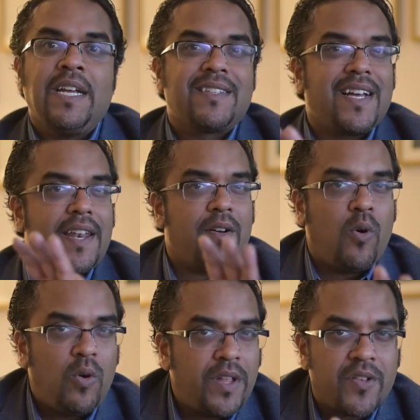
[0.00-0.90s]
It's got a
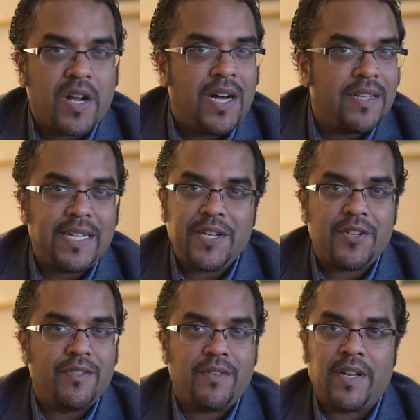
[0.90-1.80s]
whole nother
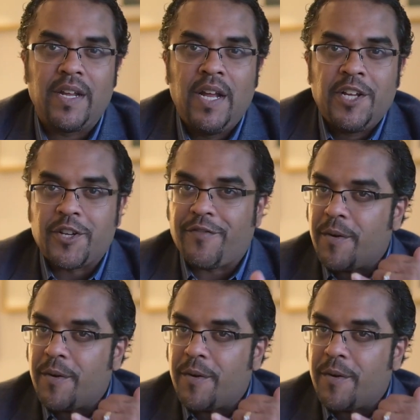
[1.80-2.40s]
connotation to it. So if